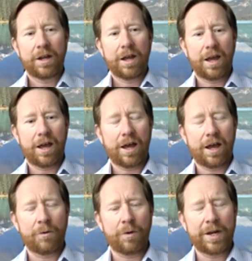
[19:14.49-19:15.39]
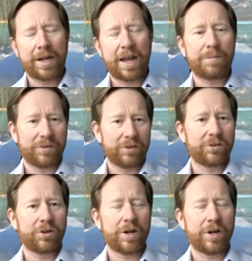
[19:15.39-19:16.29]
I wanted to get a business
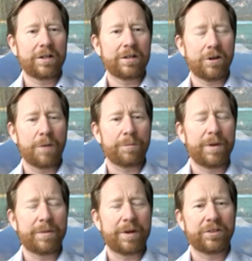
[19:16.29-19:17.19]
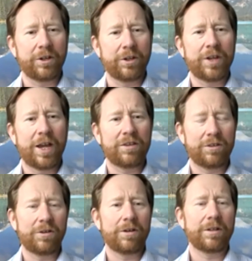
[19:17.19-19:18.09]
degree to complement my skill sets.
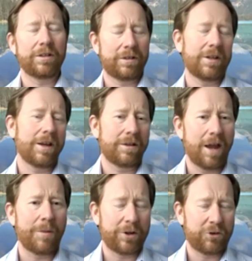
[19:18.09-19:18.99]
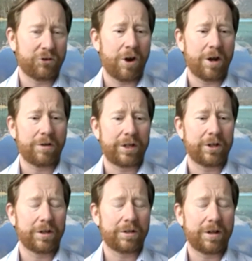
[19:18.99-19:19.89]
So I went to Toronto and did
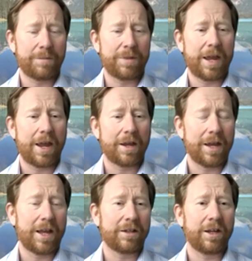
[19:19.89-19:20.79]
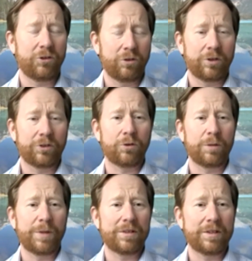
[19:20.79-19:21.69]
an MBA at Schulich School
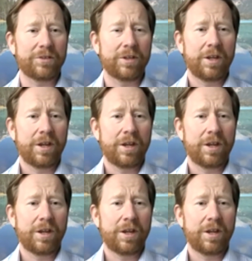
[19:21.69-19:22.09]
of Business.